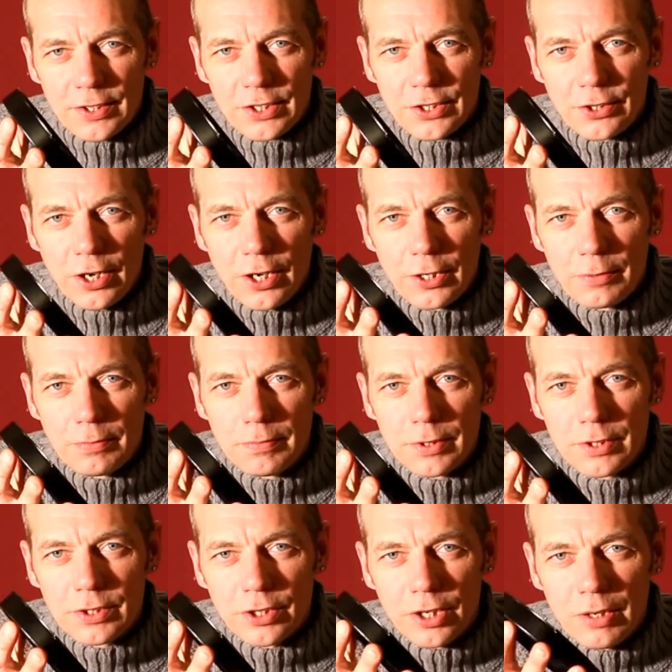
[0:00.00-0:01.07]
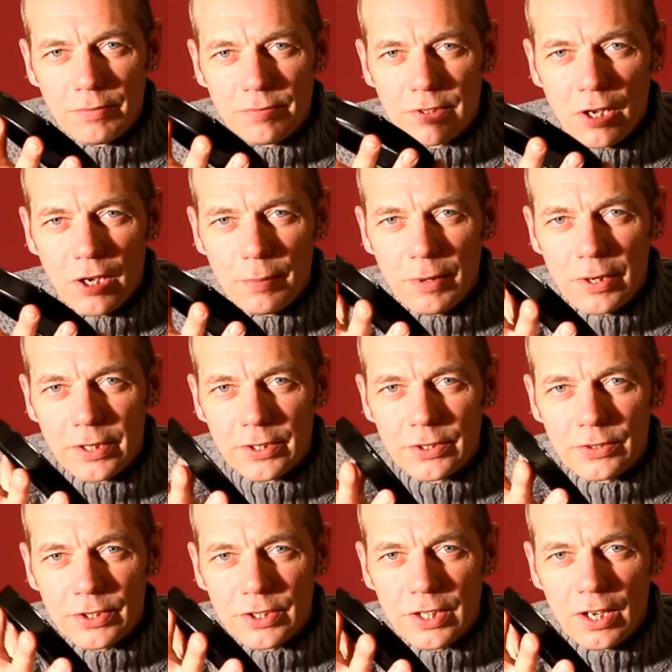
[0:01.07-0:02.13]
chromed Triumph Dolomites
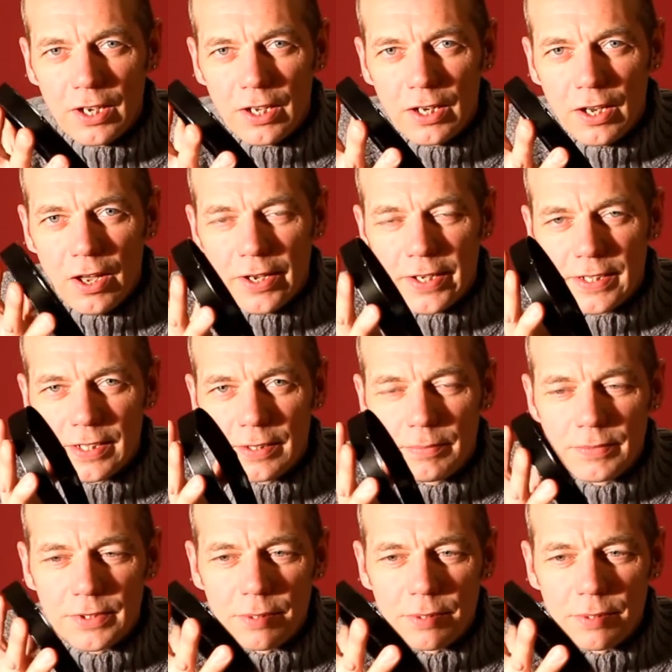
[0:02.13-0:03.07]
style items.